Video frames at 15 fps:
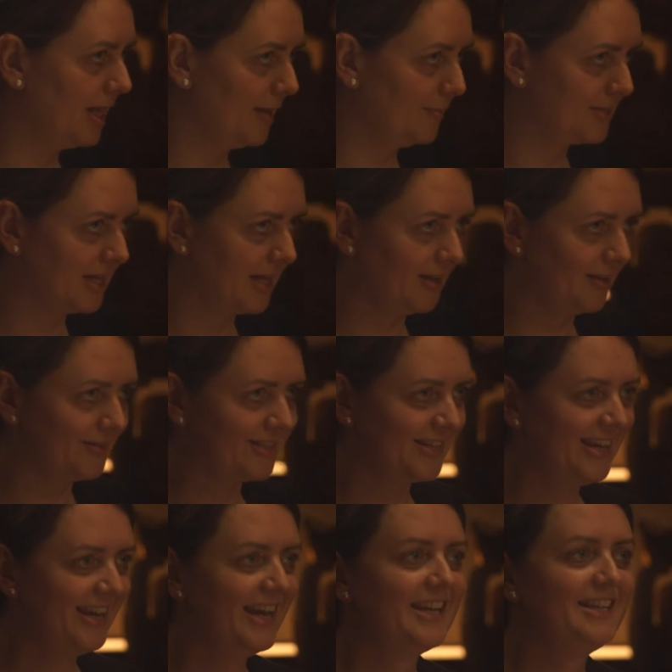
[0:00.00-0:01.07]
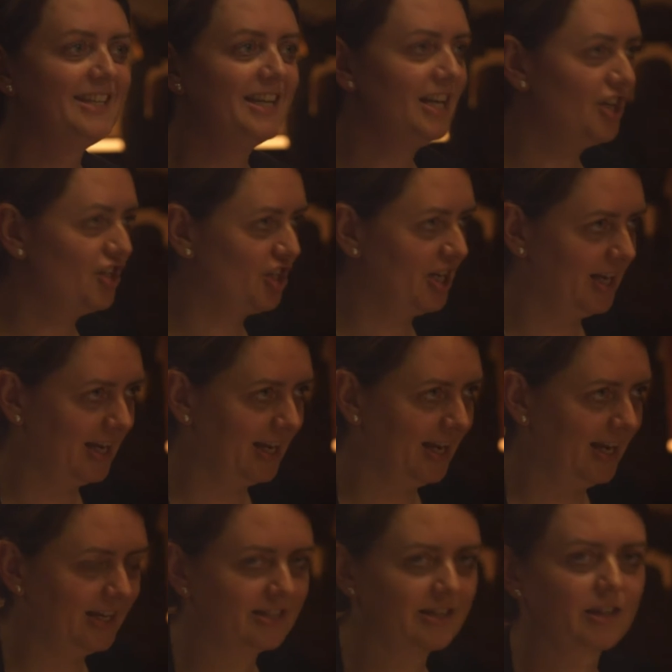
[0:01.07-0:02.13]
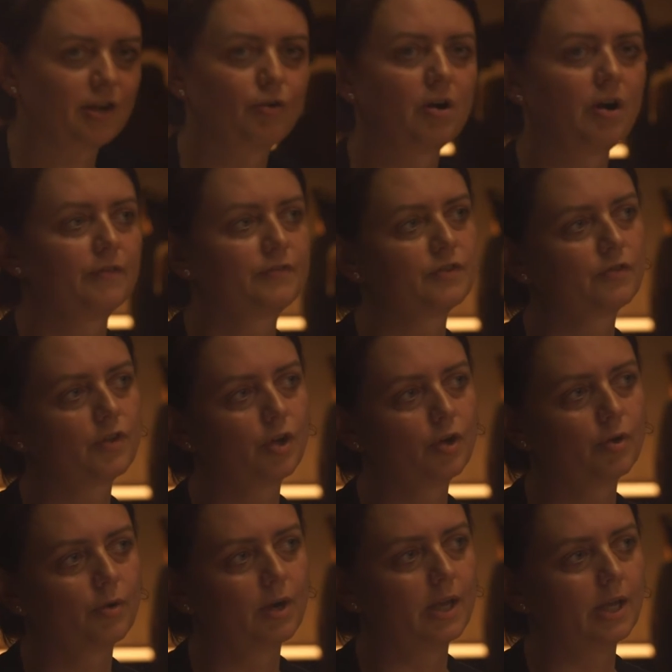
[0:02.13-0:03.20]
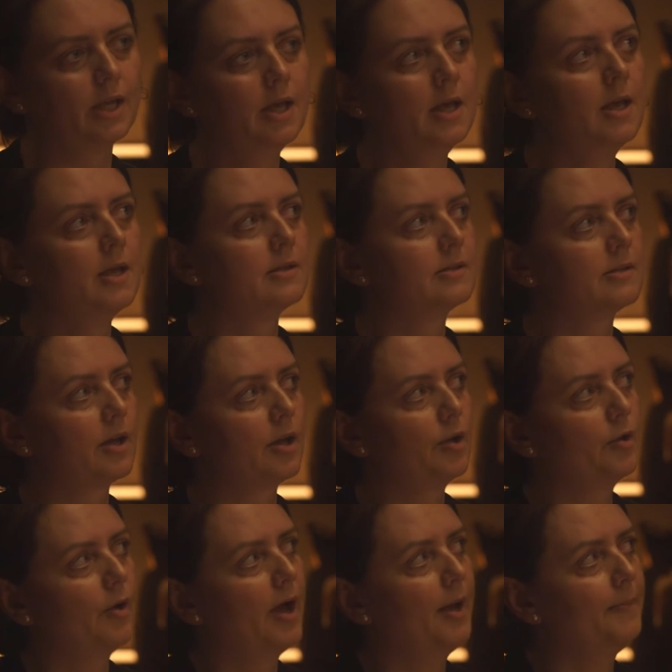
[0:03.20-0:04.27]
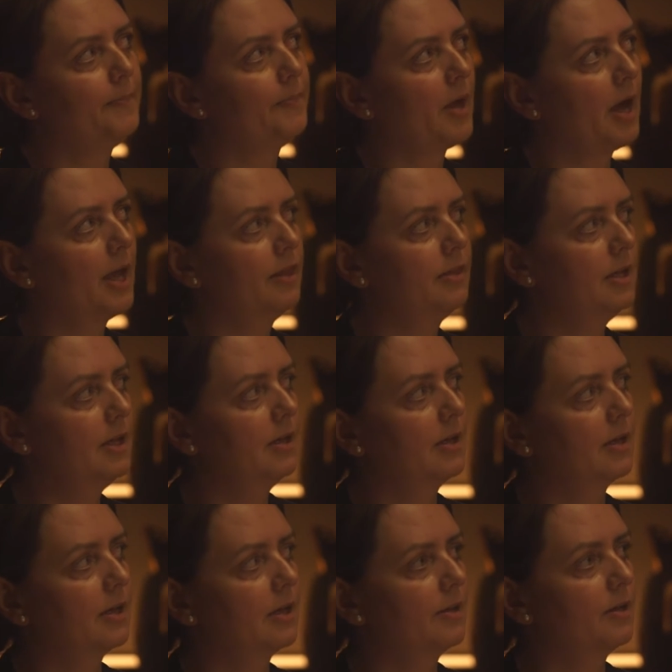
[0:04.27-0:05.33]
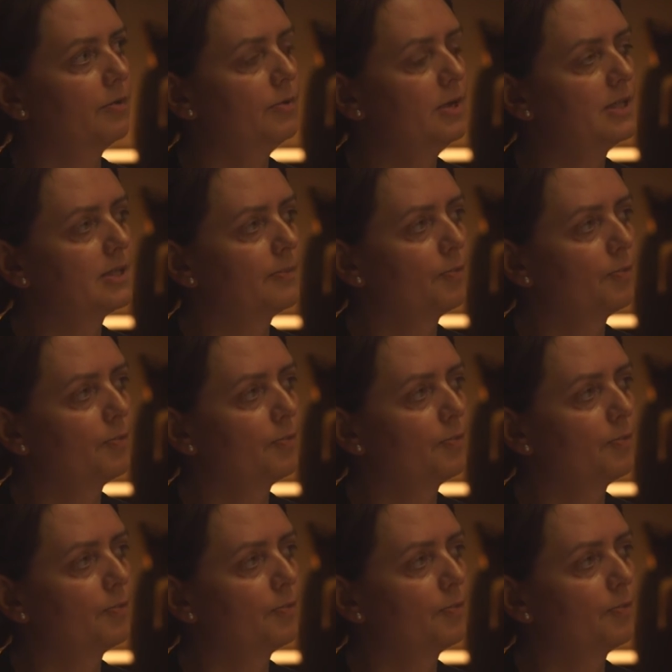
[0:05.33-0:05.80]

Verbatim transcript: themselves diligently to the craft of cookery. So um, I think there is a